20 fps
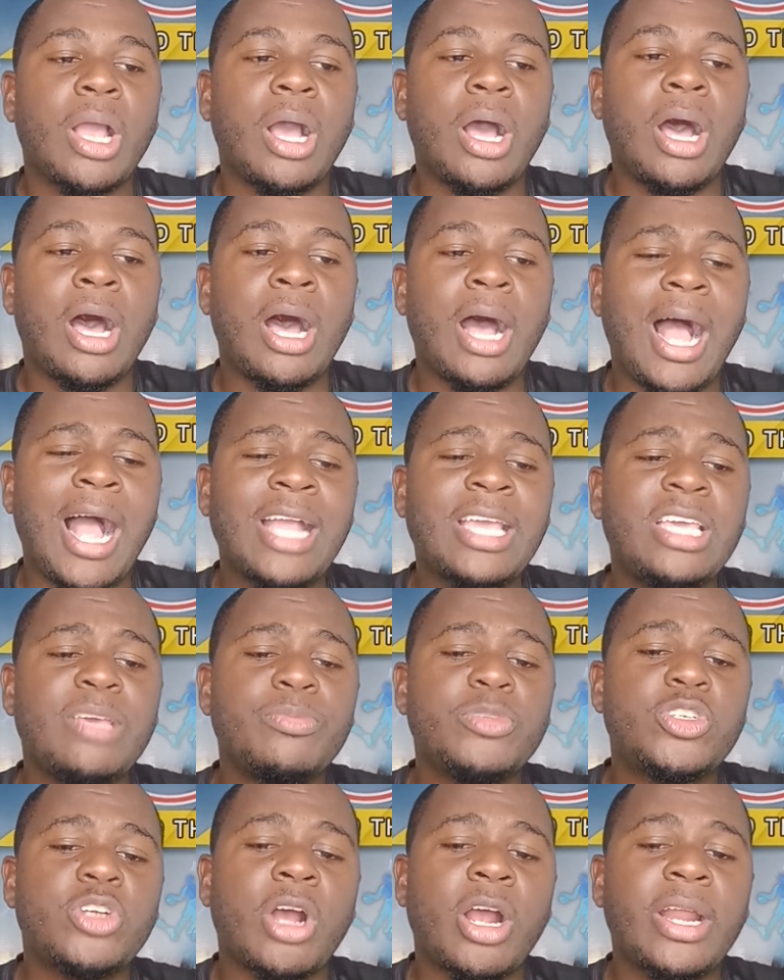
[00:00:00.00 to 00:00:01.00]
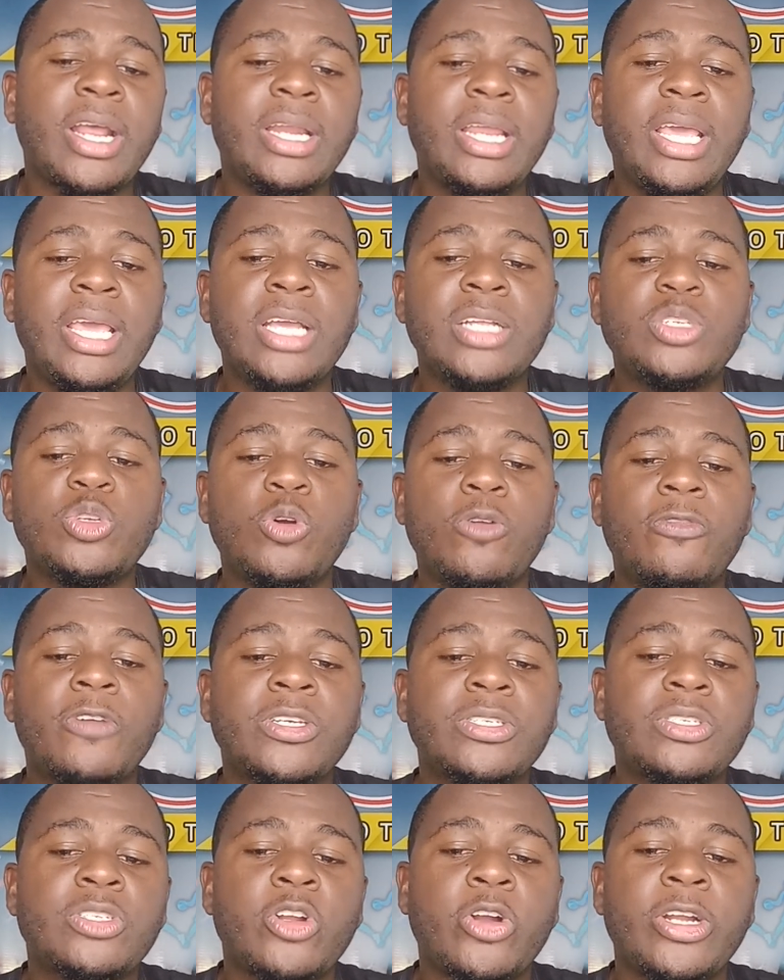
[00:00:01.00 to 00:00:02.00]
Hakeem Jordan, 8
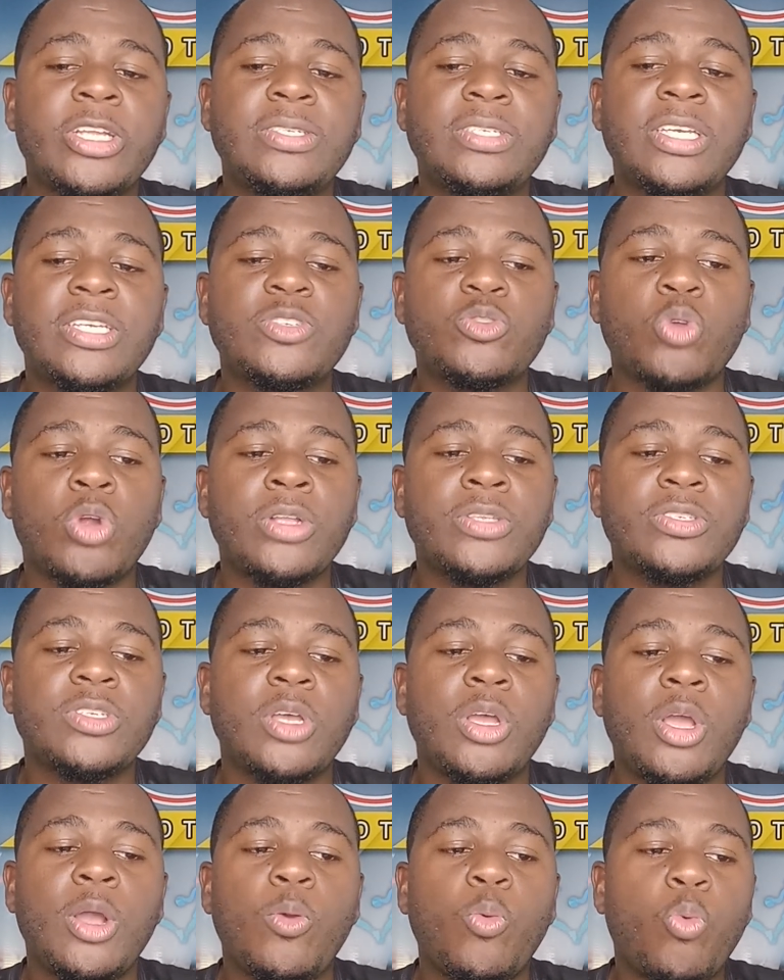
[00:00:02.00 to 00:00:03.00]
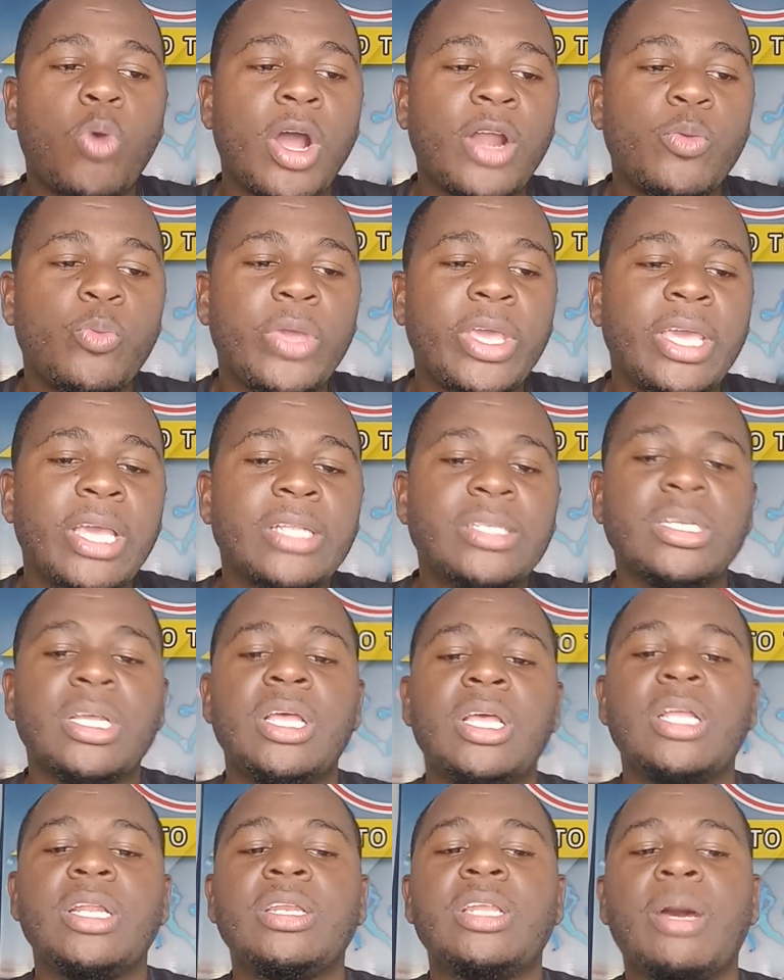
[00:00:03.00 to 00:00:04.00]
overs, 36 runs, 1 wicket.
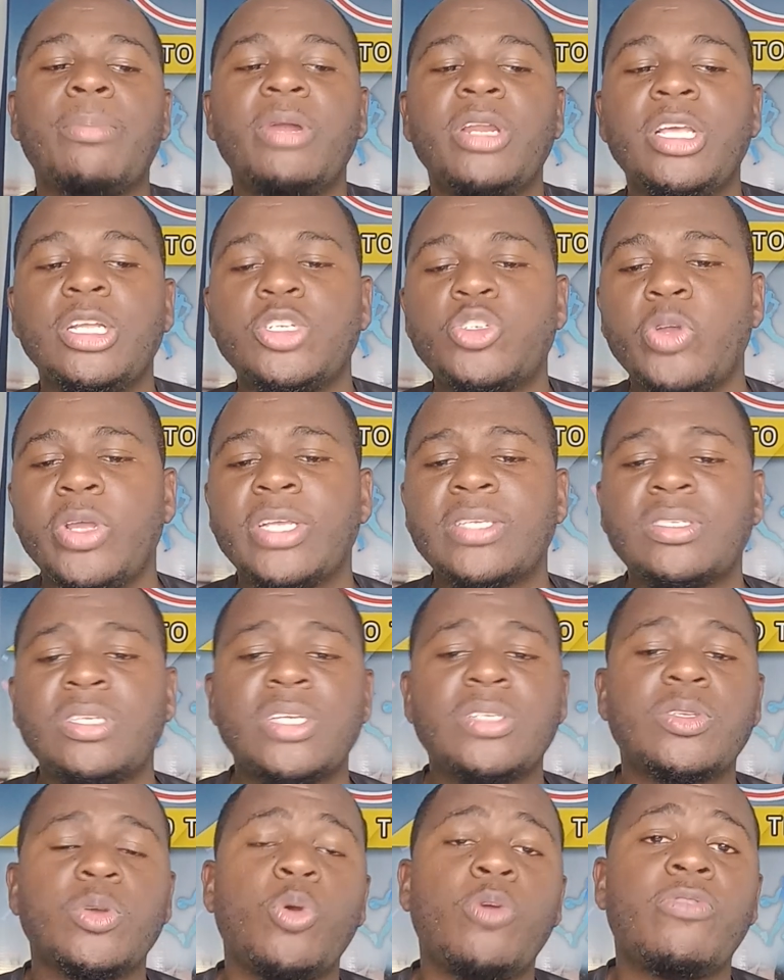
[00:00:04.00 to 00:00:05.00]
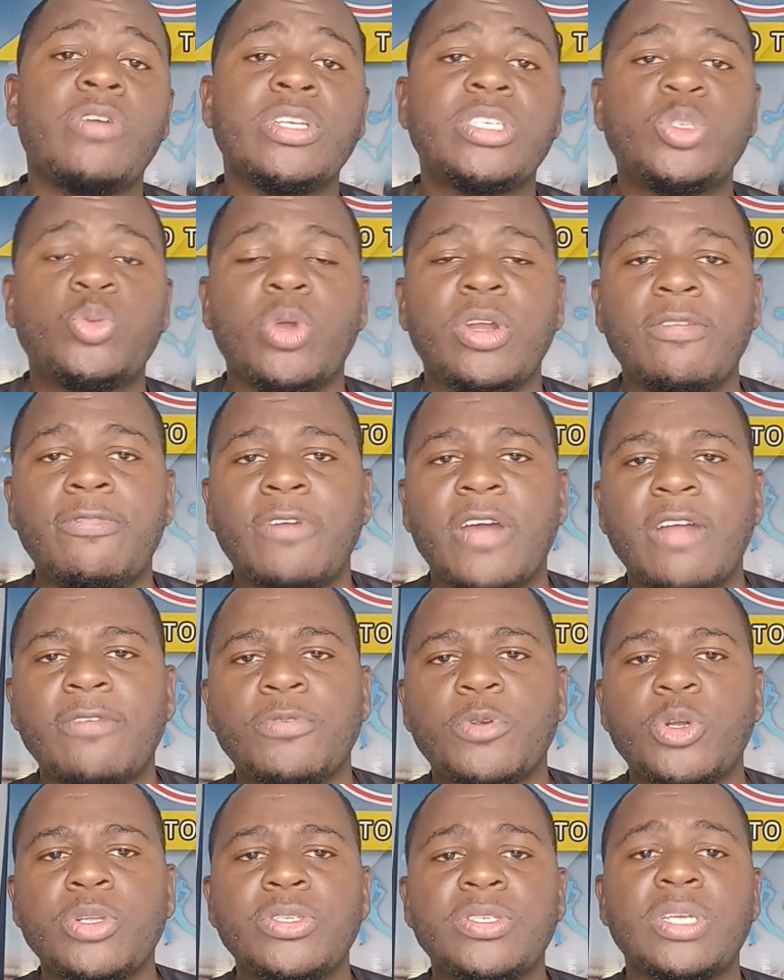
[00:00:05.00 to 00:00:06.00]
Dominic Drake, 6 overs, 25
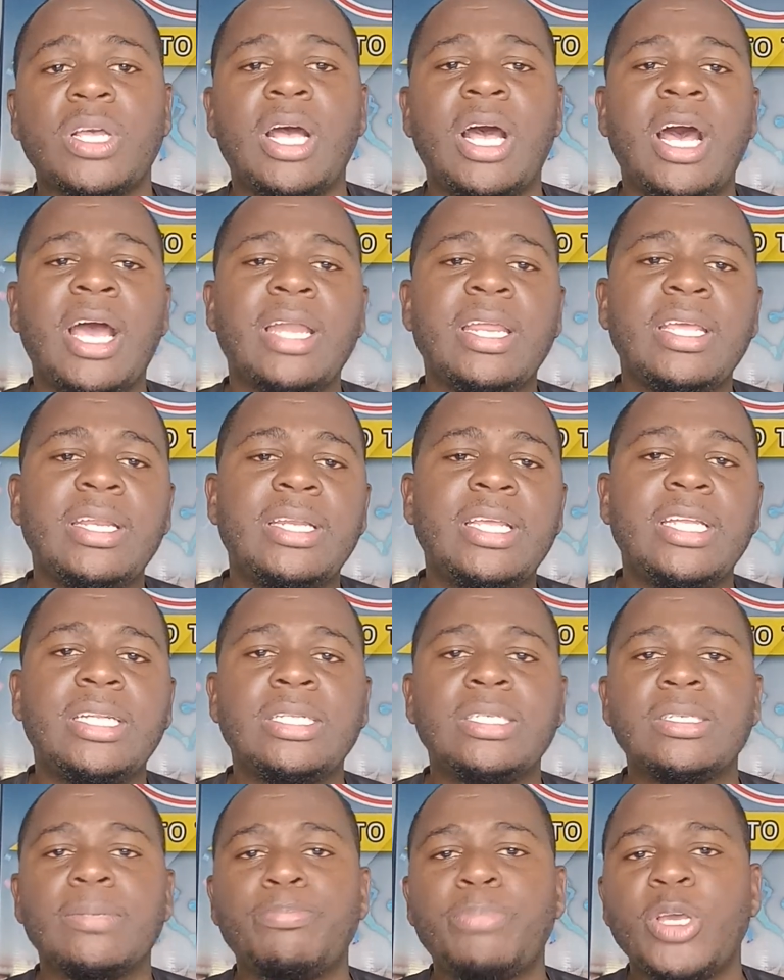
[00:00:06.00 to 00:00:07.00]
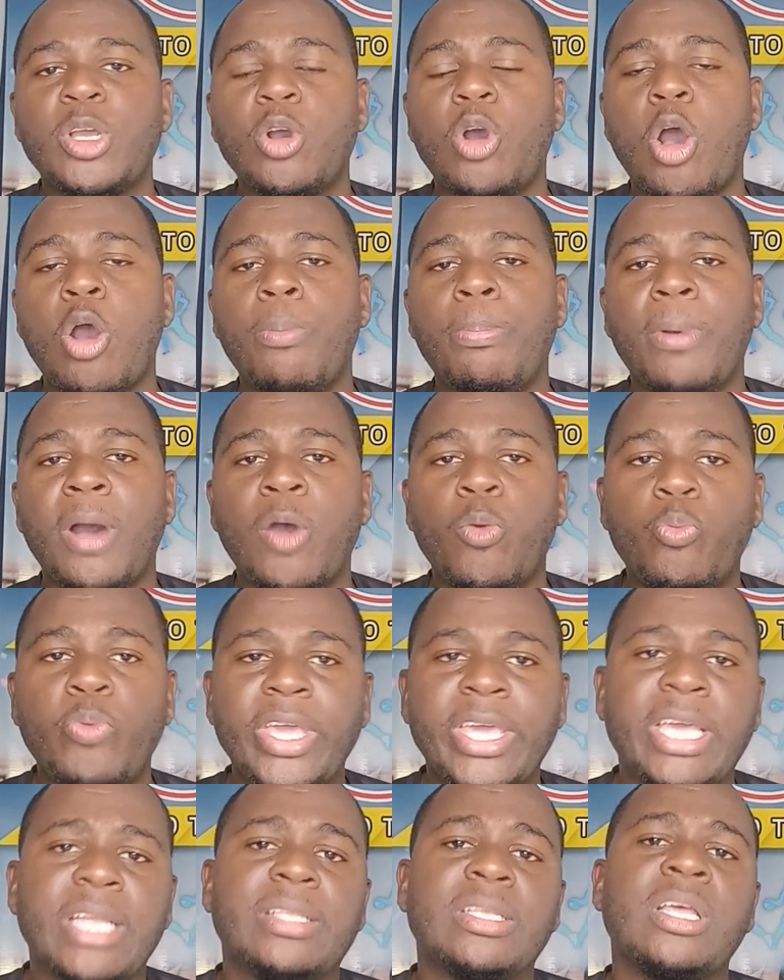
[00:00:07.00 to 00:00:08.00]
runs, and he didn't pick up a
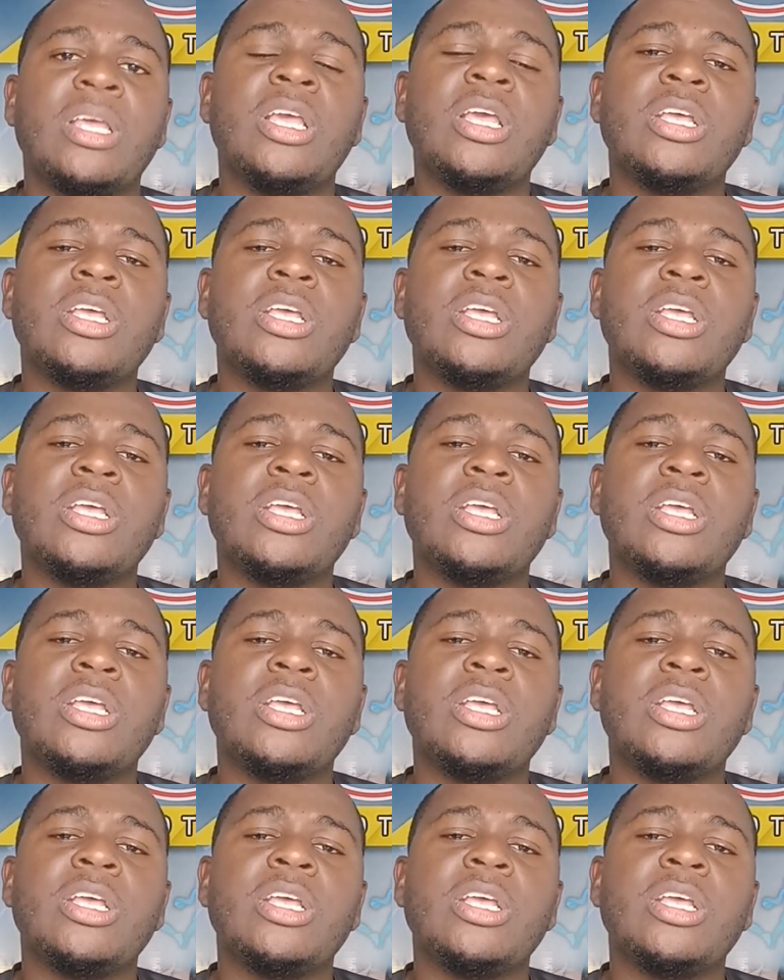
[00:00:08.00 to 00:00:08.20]
wicket.